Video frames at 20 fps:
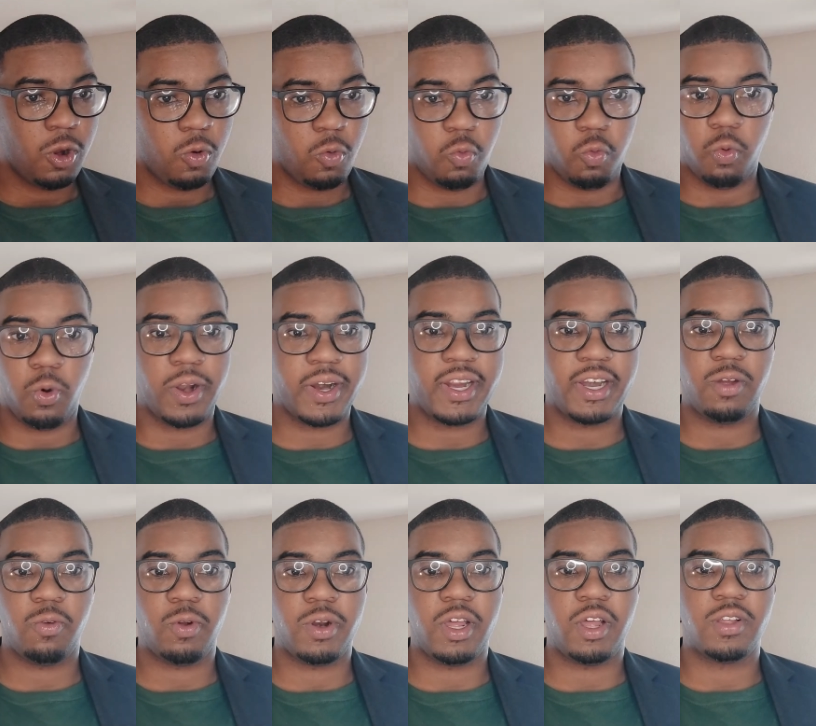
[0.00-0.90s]
what
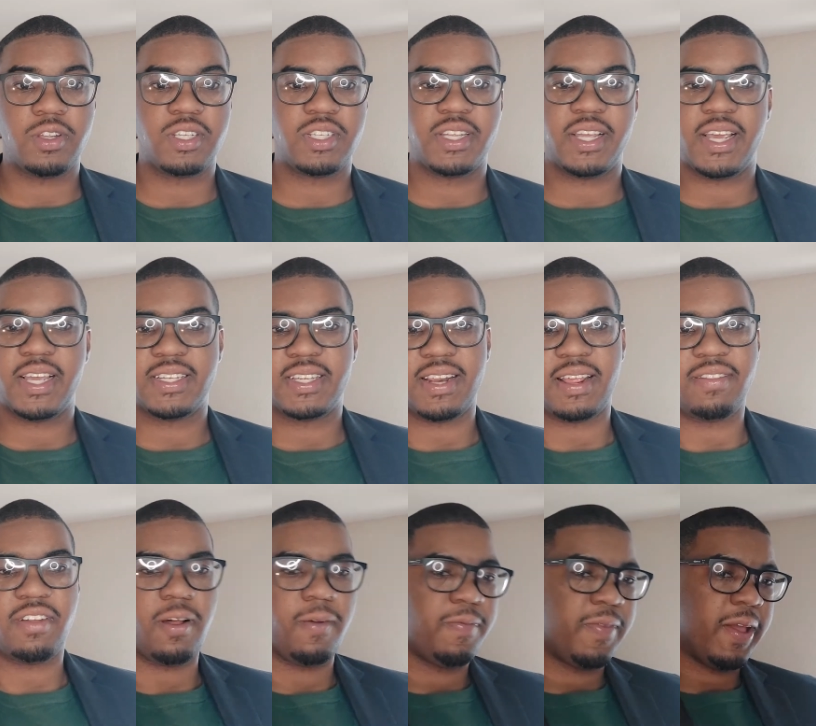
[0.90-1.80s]
anyone else says. And I
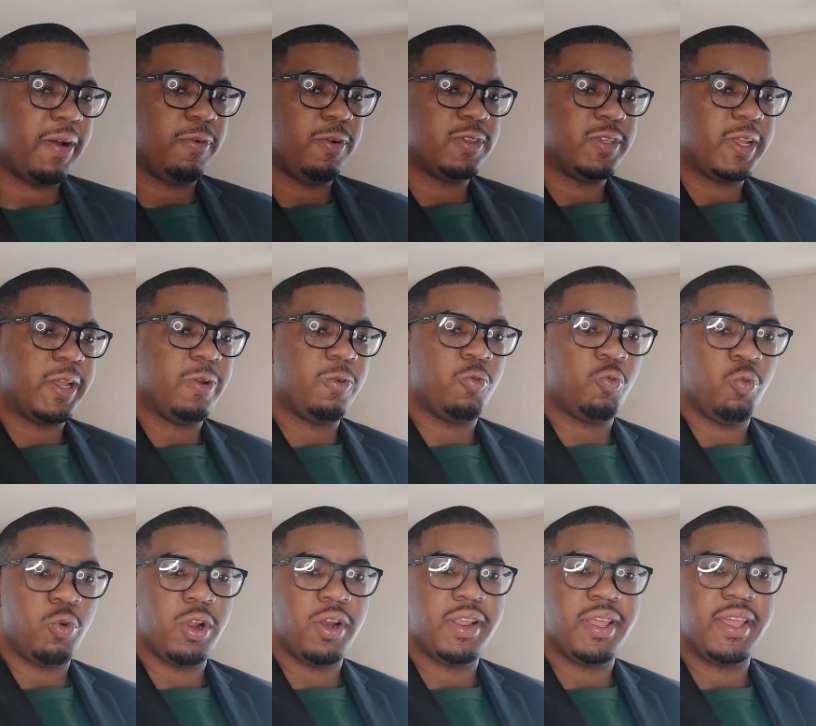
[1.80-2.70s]
thought that was a
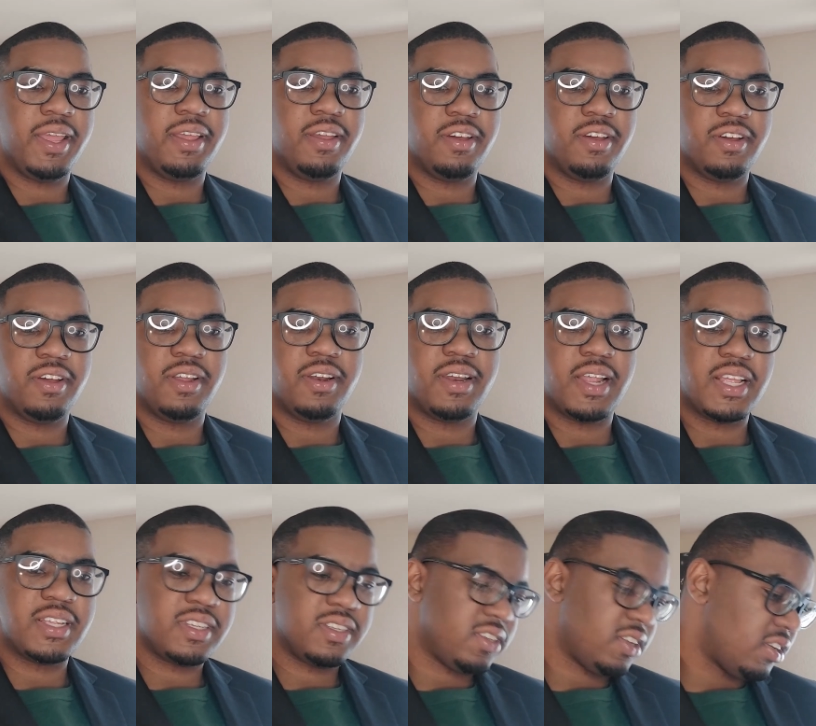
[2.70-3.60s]
really good
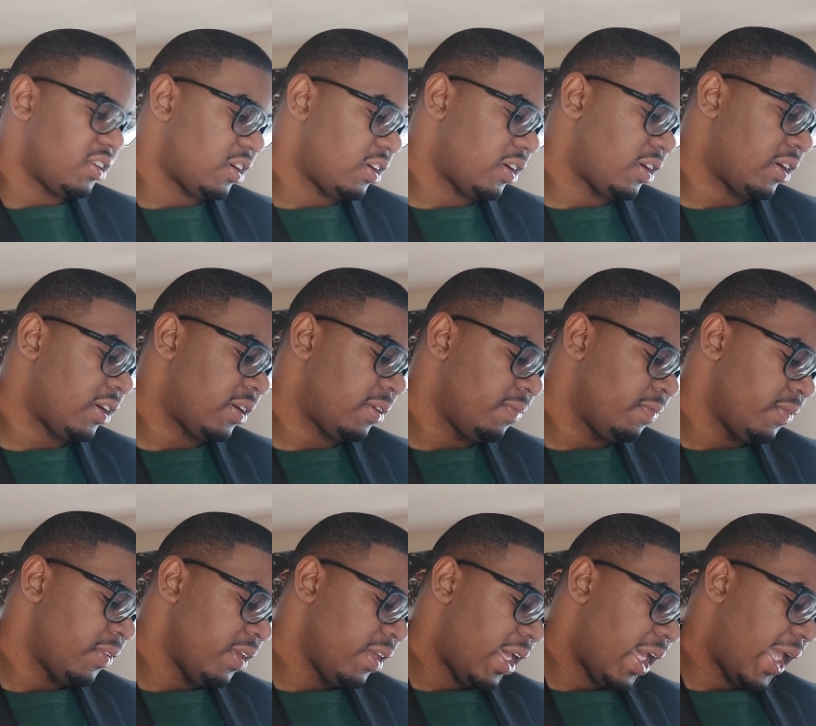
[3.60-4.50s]
lesson to learn
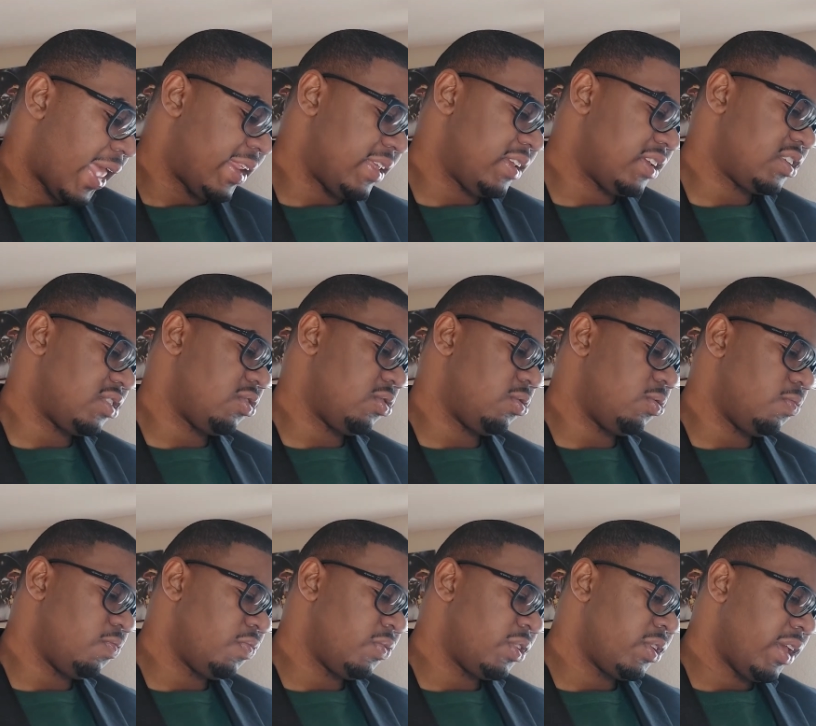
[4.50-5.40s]
in this
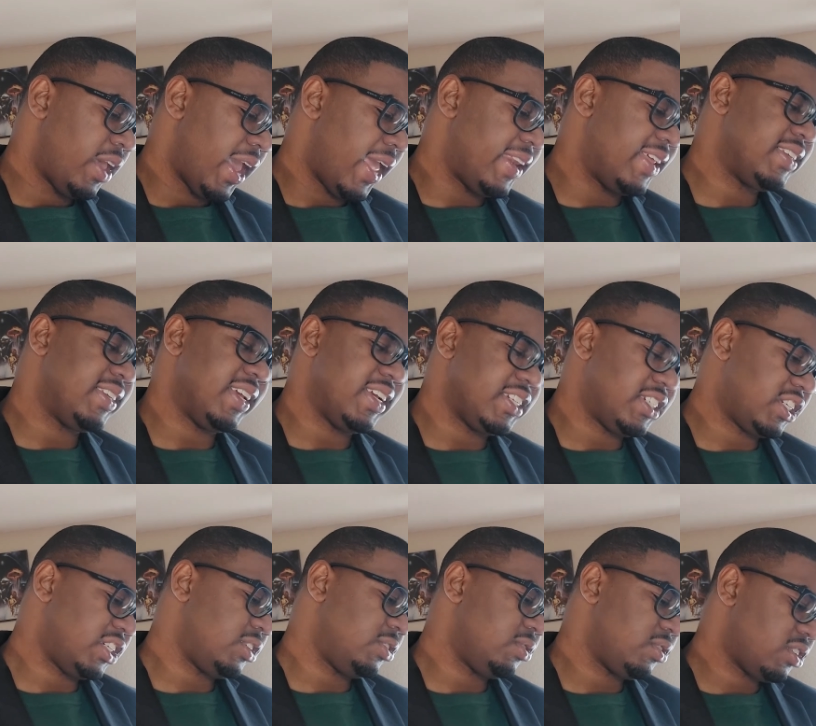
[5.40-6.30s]
you in this
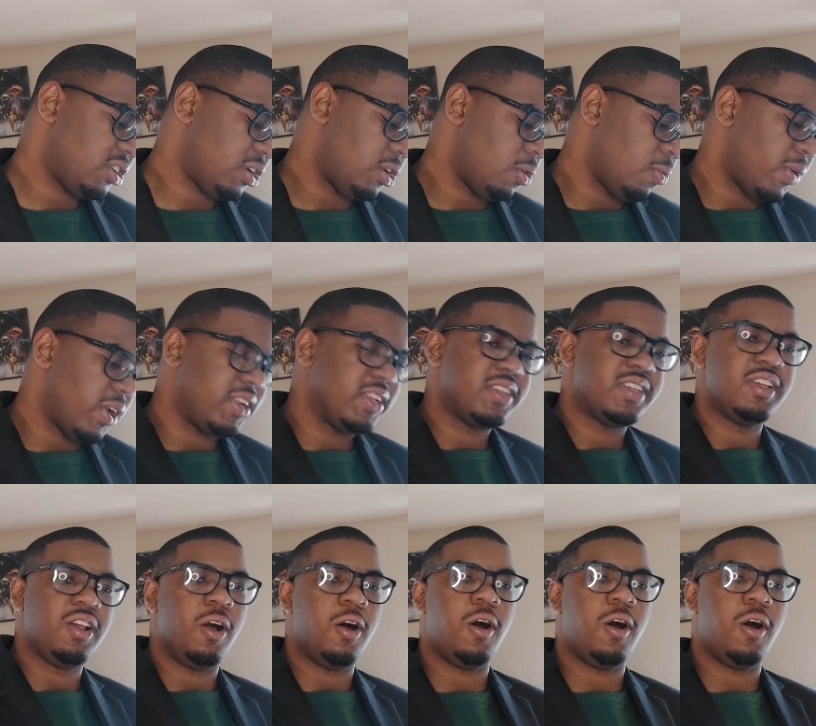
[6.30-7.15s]
issue. So we get to see